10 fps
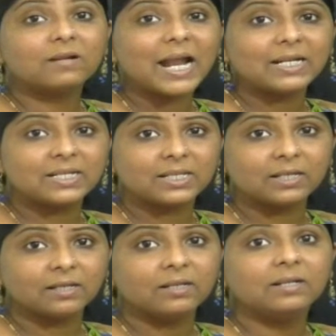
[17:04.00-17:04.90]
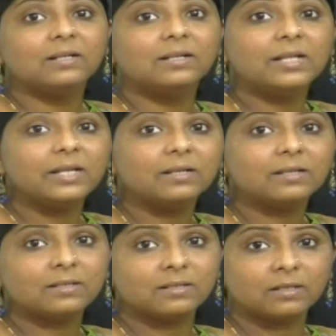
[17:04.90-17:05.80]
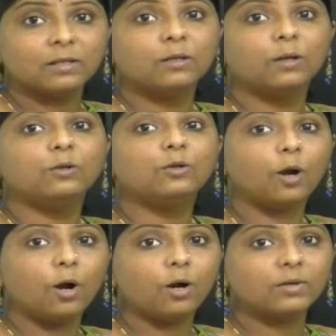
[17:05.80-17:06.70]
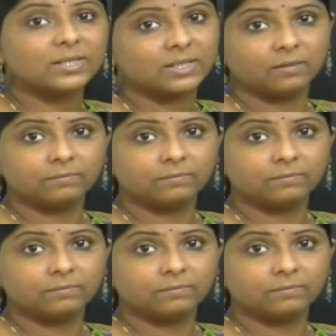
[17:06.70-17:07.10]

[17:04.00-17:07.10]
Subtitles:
rats, deers, dogs.